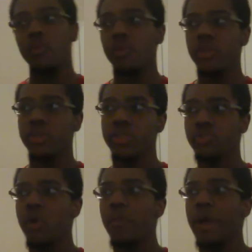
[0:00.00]
where the
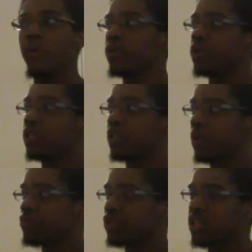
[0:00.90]
draw power
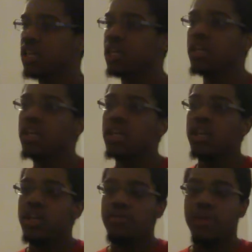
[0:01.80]
comes in,
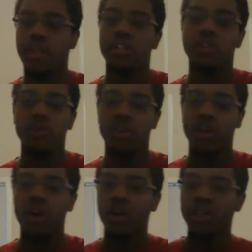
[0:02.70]
because with
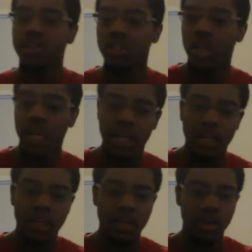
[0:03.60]
cards
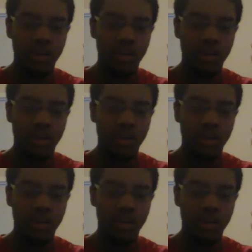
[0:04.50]
like